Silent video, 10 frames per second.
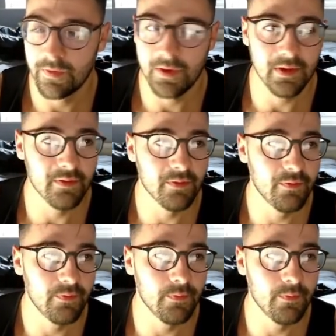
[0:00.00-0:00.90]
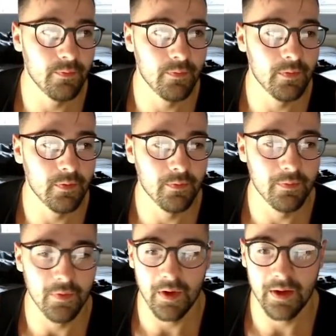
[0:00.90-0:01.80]
that's
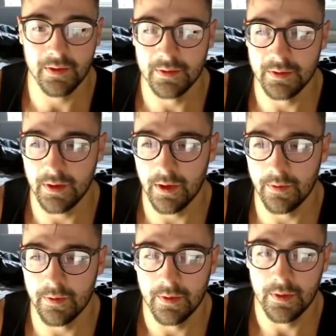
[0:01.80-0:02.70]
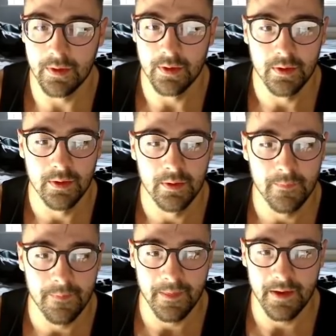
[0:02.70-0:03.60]
fine. Yeah,
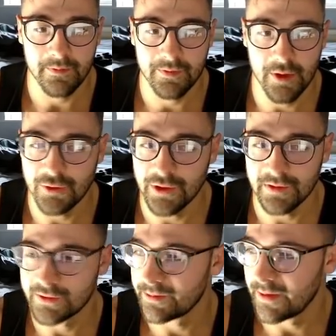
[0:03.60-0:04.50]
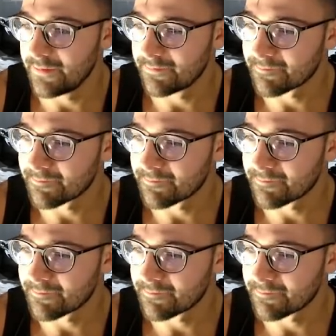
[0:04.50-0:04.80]
don't do JavaScript, mate.